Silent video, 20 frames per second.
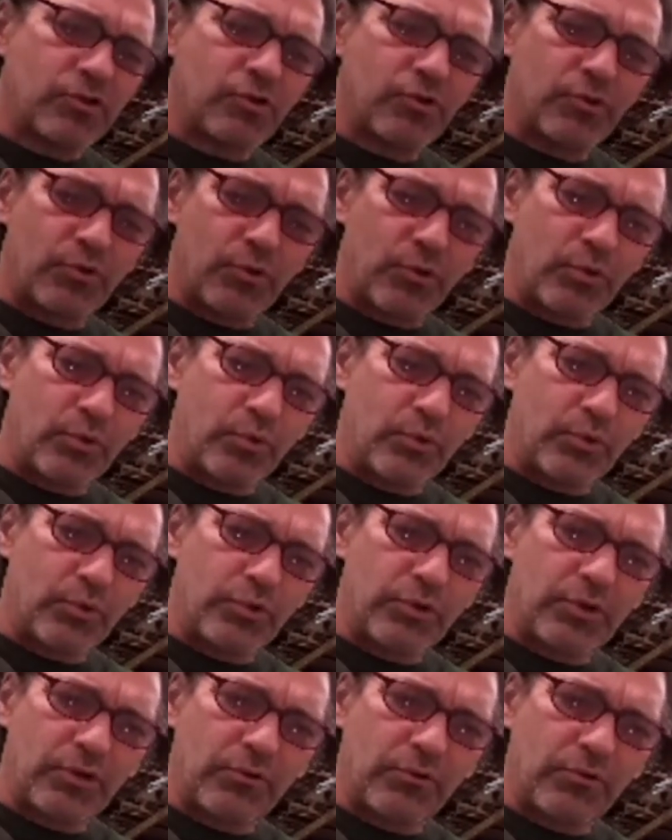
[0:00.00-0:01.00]
to
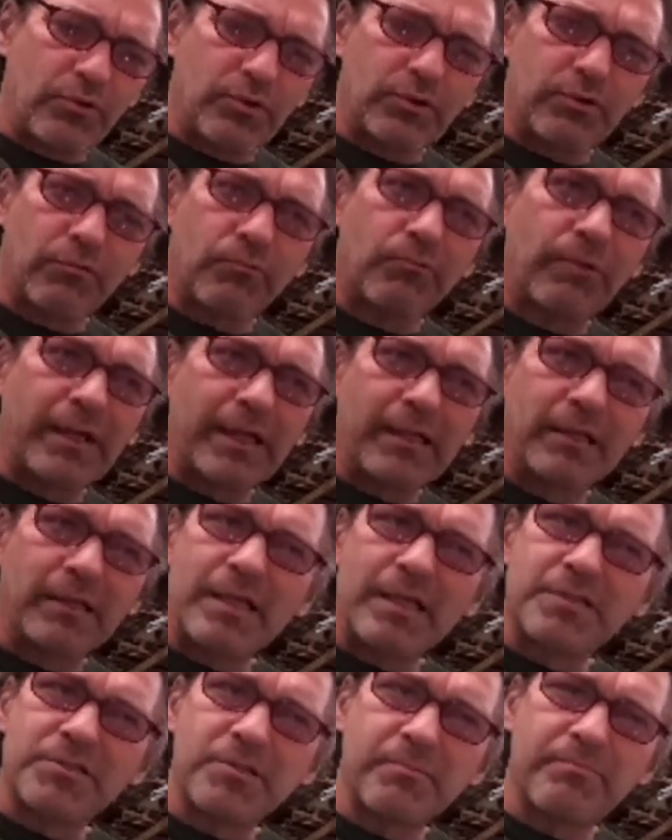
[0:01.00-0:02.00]
the, the
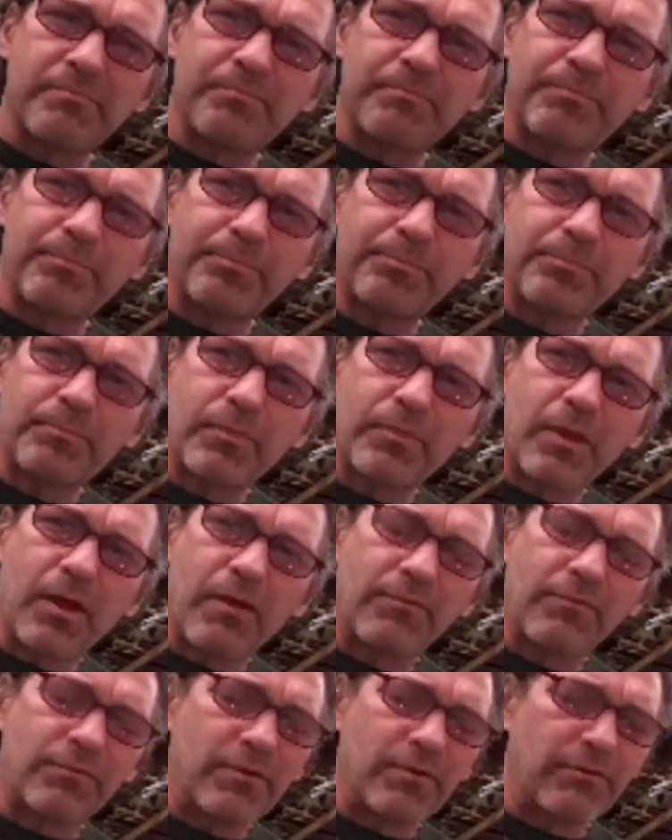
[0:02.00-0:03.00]
realism of
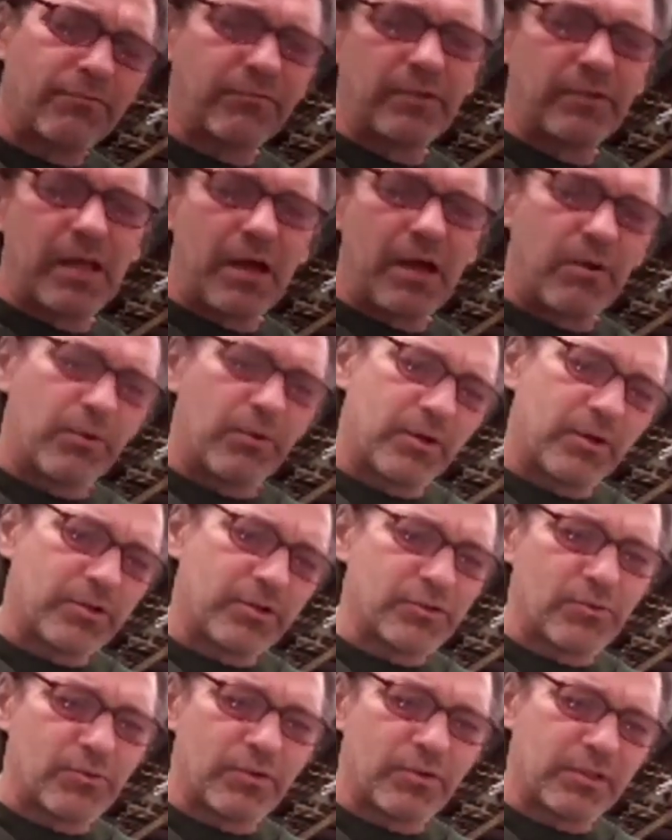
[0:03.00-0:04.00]
the flowers
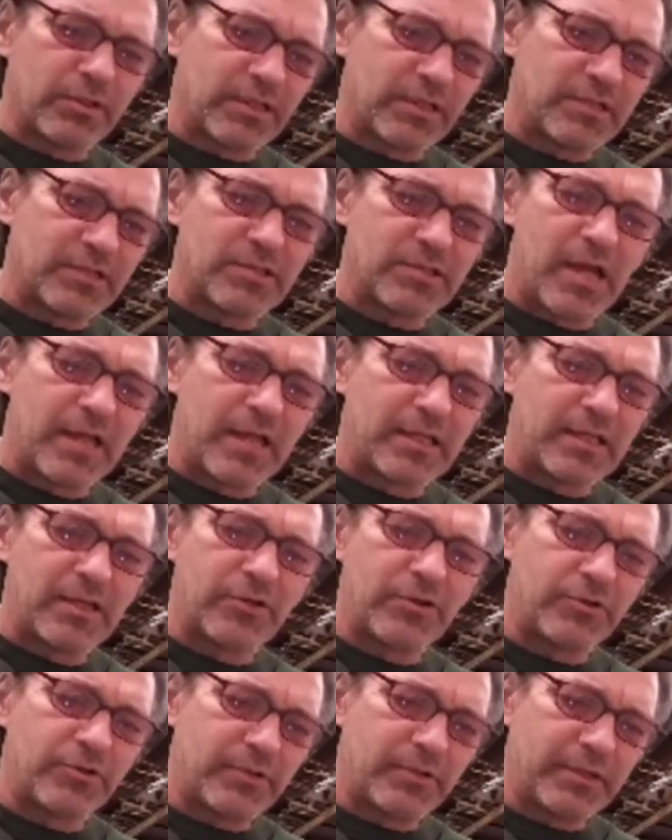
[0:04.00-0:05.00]
or the design that you're
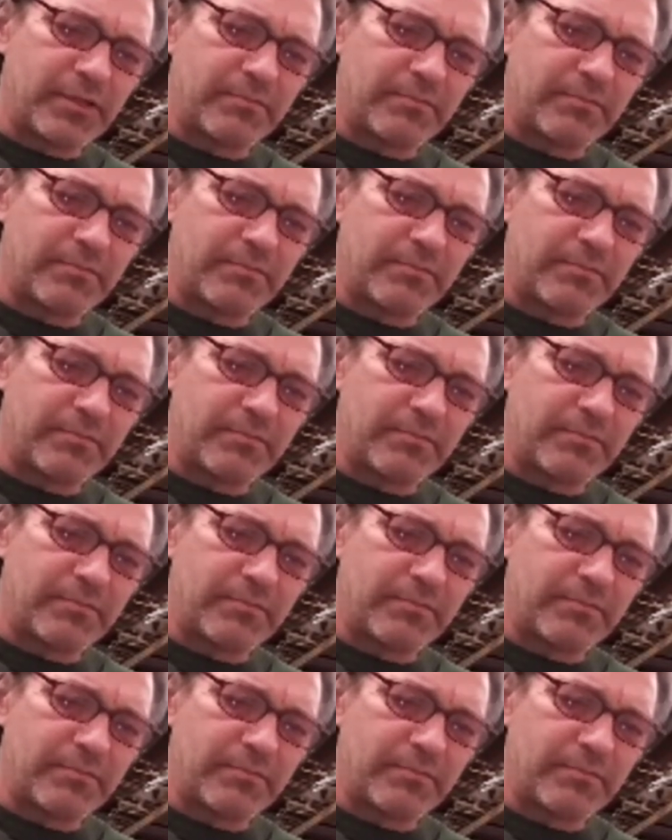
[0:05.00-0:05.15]
doing,